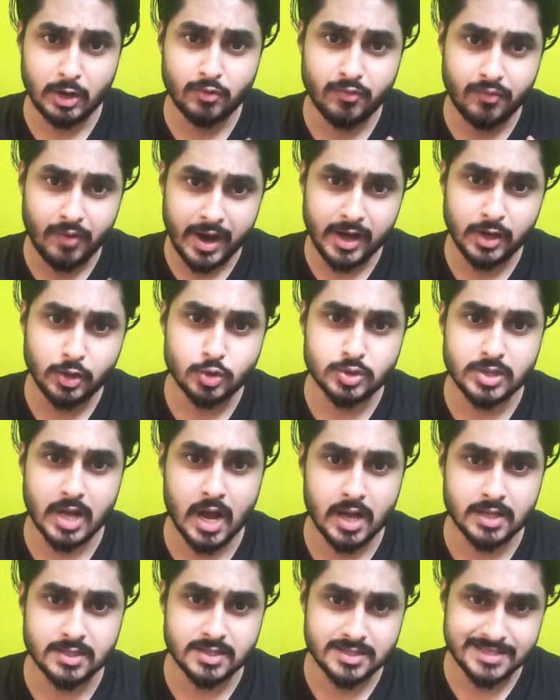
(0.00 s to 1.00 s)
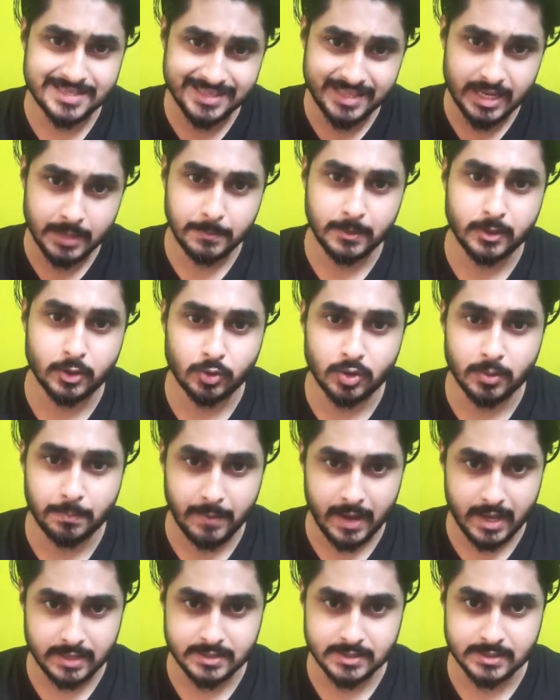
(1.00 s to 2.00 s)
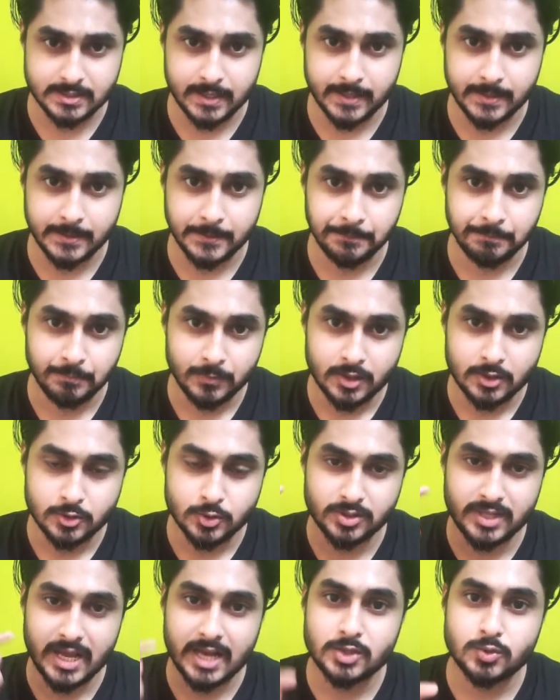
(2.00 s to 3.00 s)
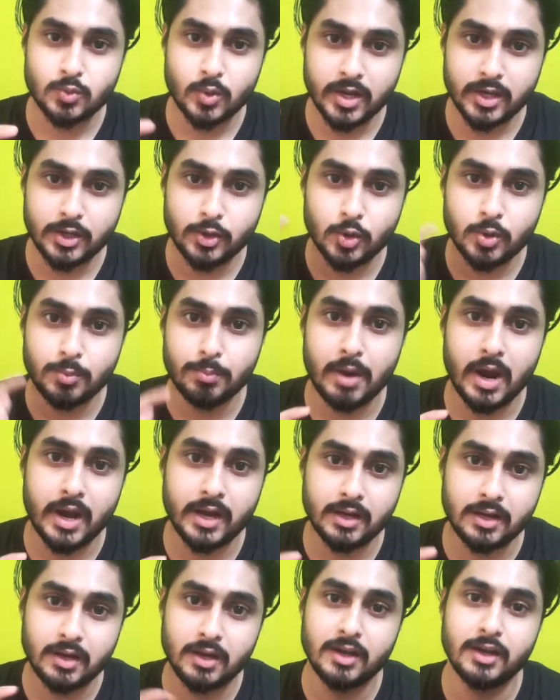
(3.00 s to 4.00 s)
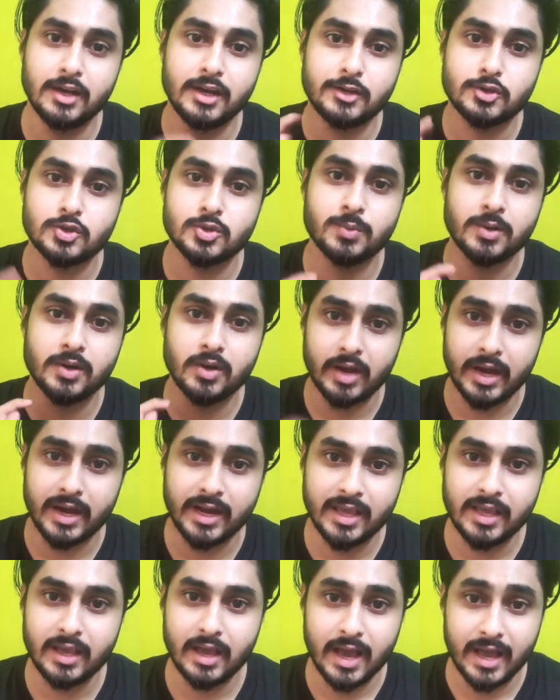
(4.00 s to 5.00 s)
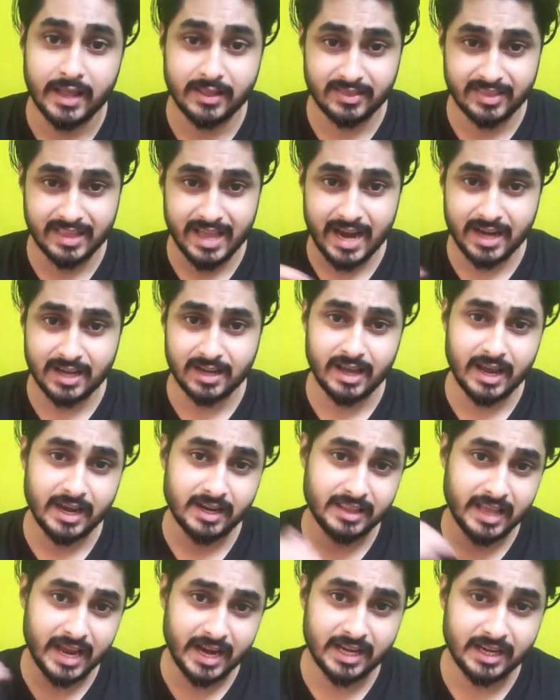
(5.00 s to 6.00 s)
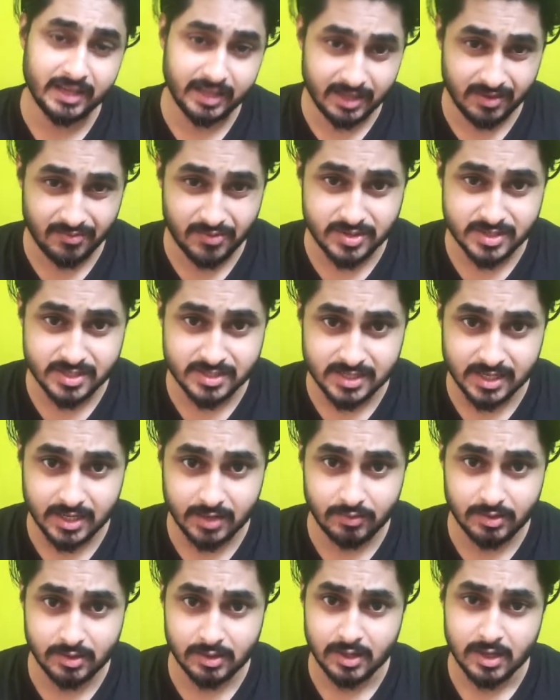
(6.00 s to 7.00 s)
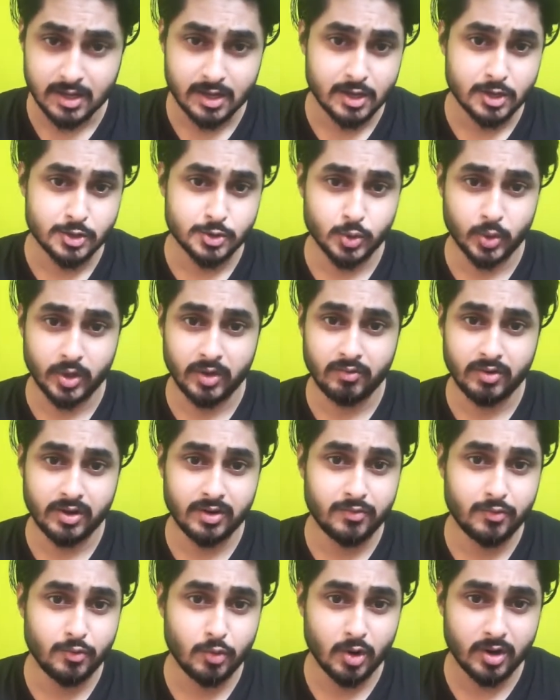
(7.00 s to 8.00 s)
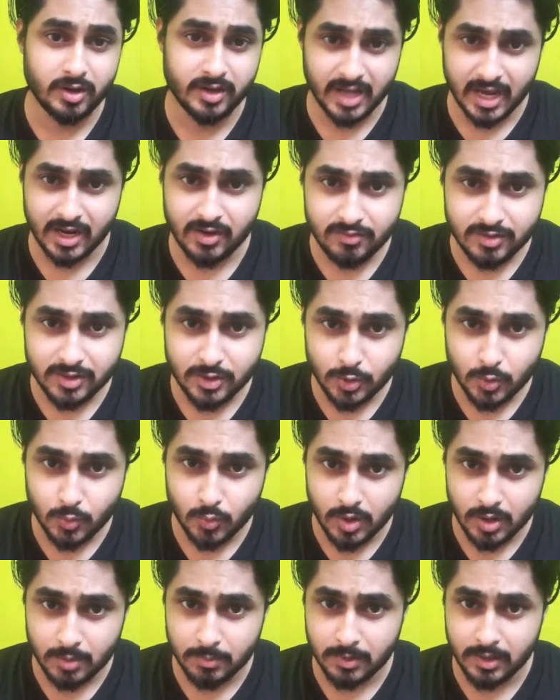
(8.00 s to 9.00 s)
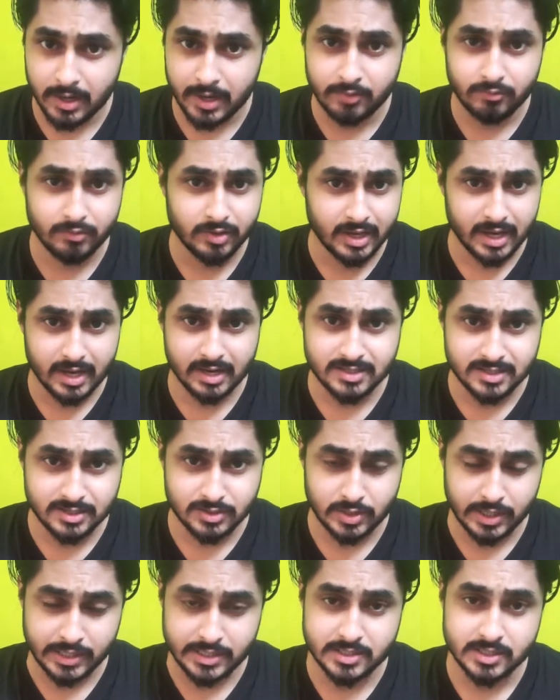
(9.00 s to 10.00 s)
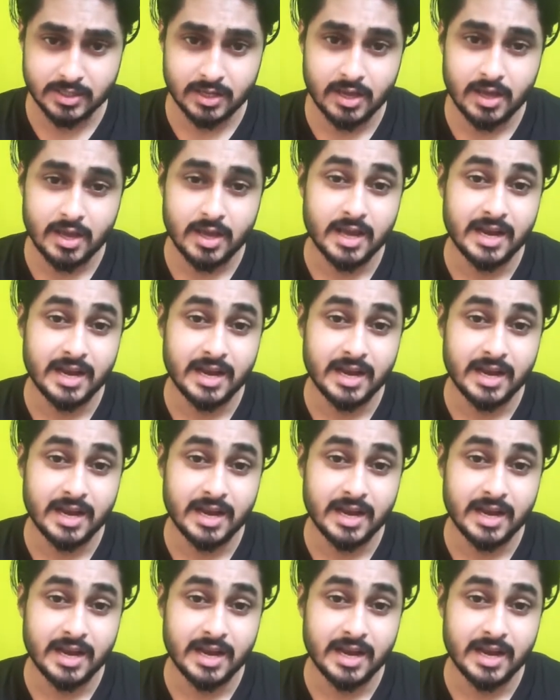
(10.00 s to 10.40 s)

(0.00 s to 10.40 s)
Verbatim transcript: find those answers in that particular passage, right? So that's why your mind needs to be ready, and that at that efficiency level. So even if you are done with your verbal and VRC section,